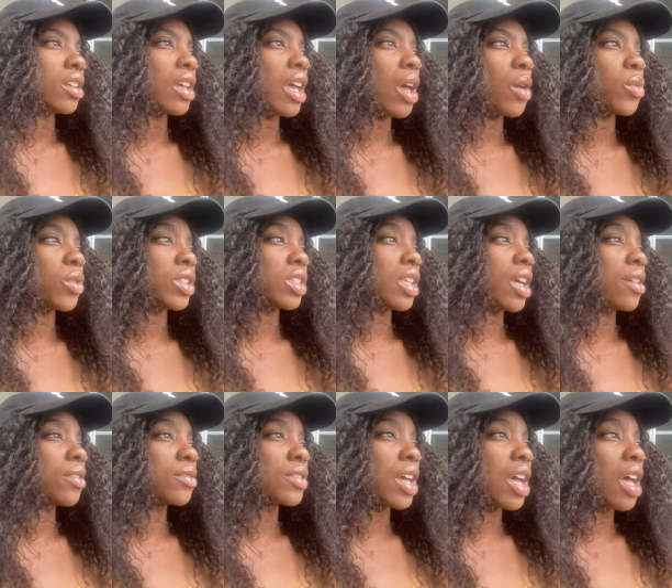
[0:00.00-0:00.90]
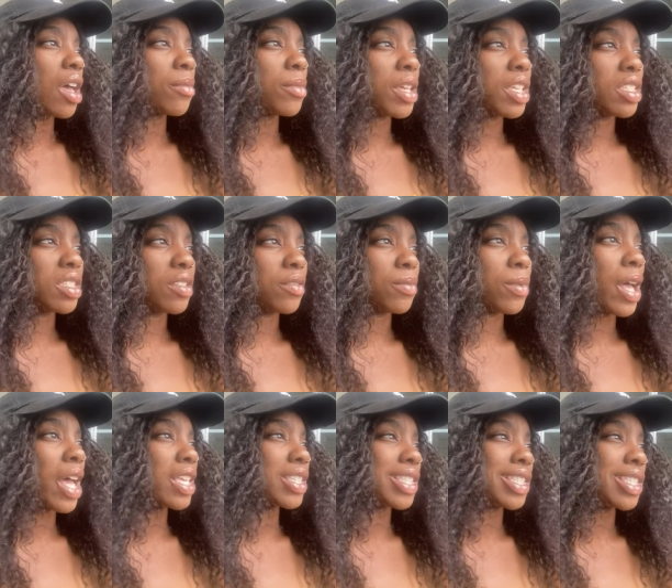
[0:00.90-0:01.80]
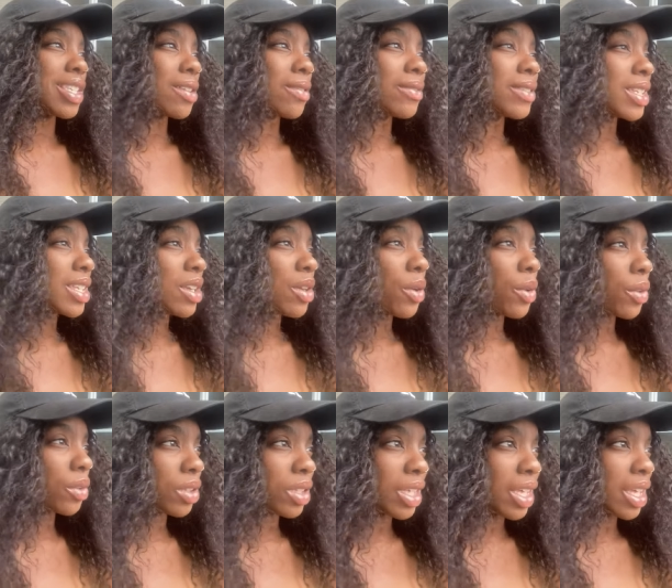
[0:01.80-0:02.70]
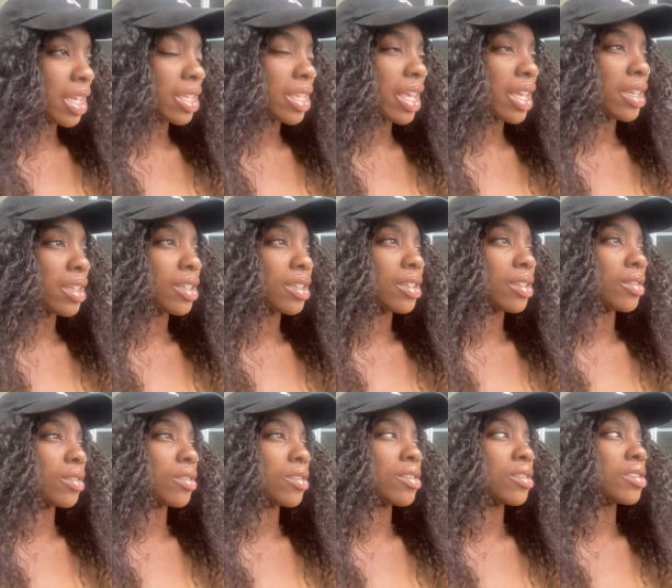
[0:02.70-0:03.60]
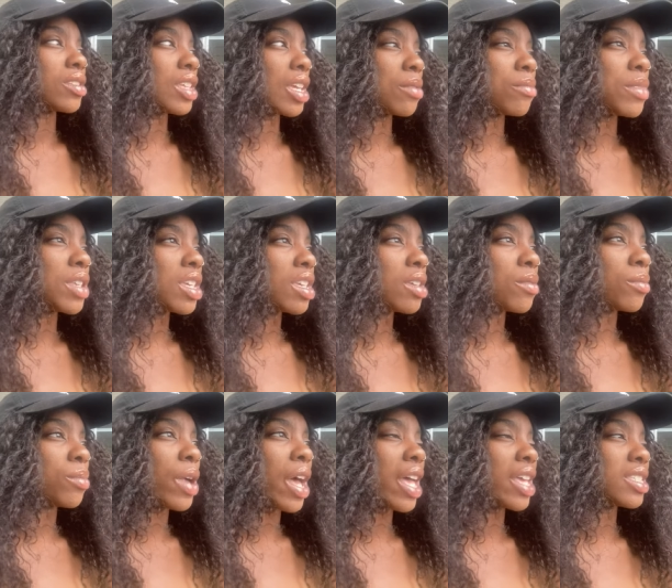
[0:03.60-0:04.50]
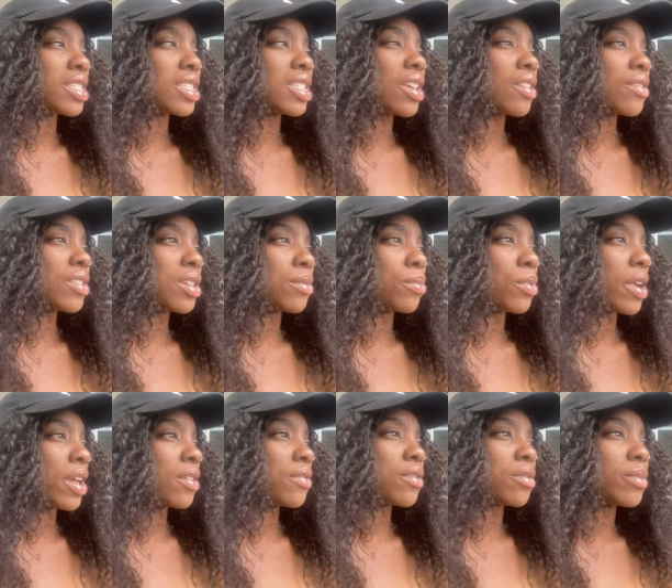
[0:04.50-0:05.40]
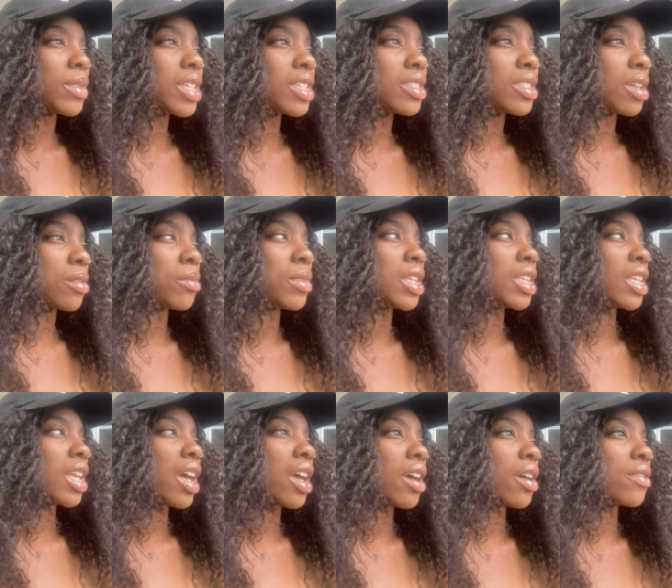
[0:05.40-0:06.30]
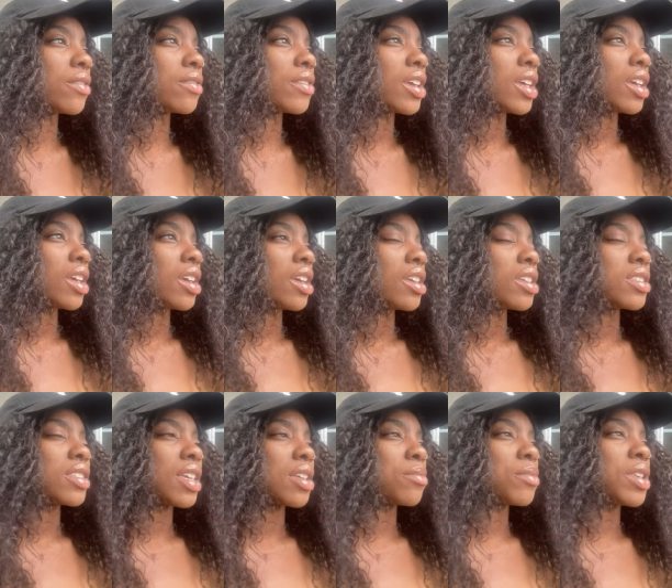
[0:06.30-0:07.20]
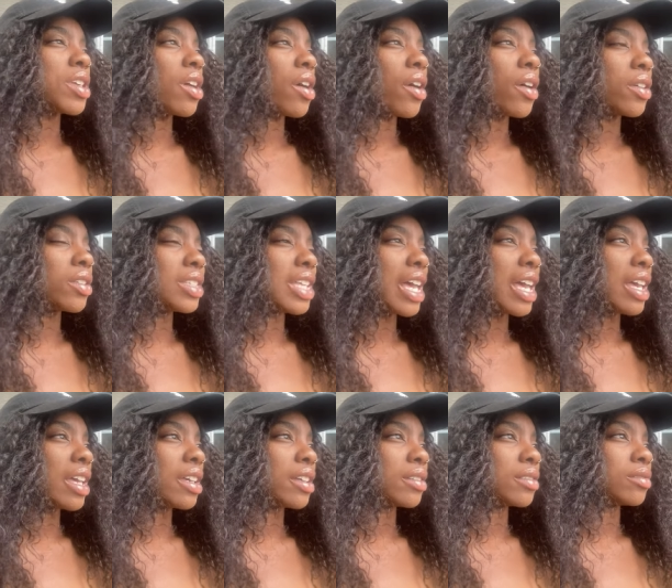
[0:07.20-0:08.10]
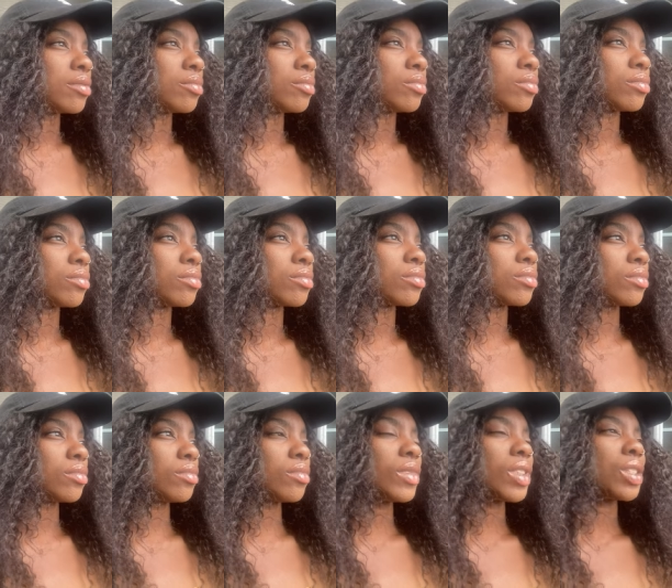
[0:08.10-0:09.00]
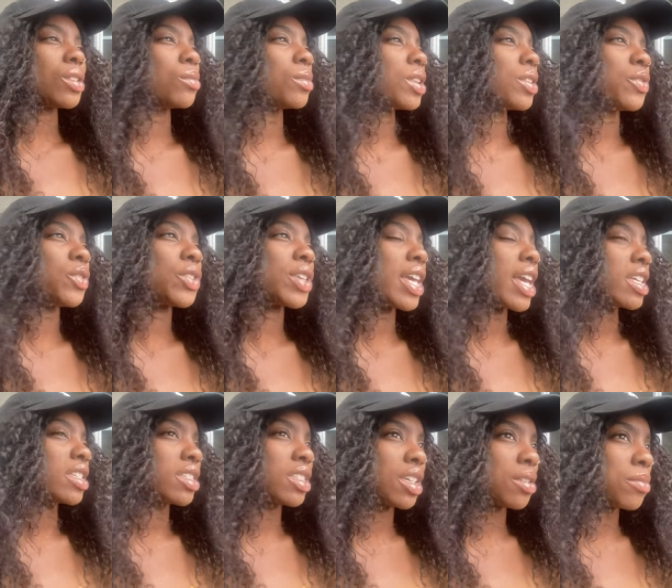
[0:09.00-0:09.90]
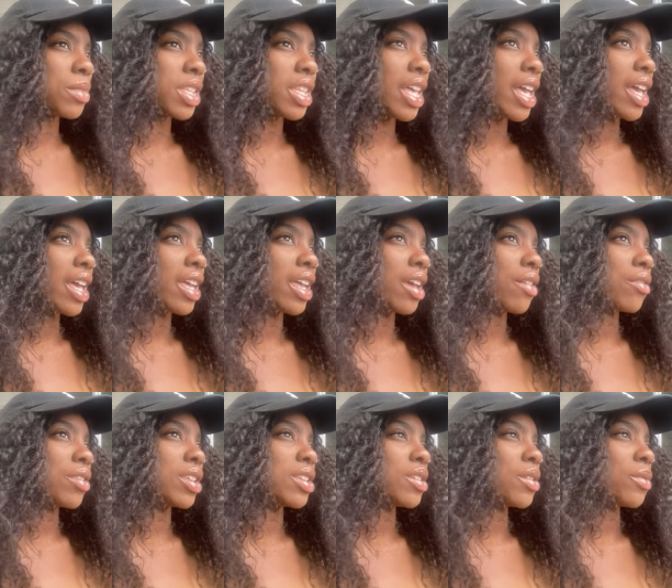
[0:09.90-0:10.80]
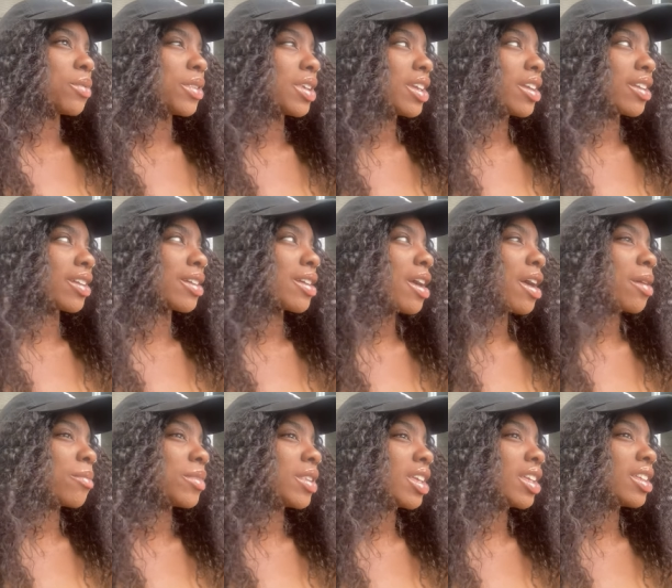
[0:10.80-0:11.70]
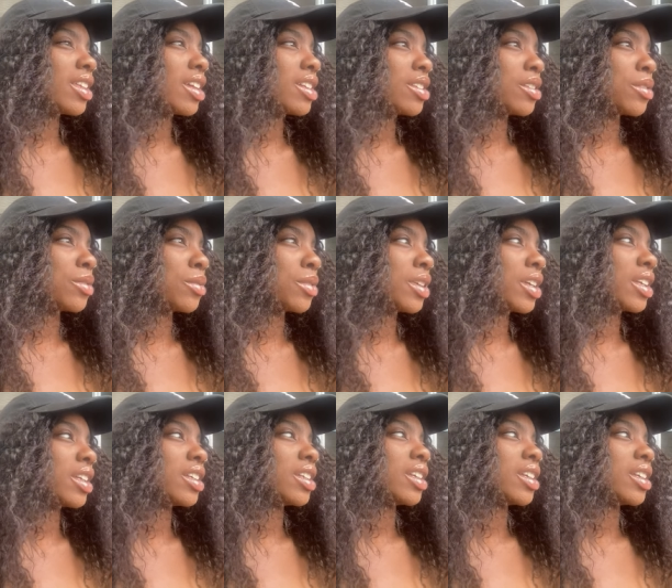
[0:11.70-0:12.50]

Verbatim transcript: I would love comments of positivity only. Like, send me positivity, pray for me, send me love, send me all that. But if you can't send me that, I really don't want your comment. I don't want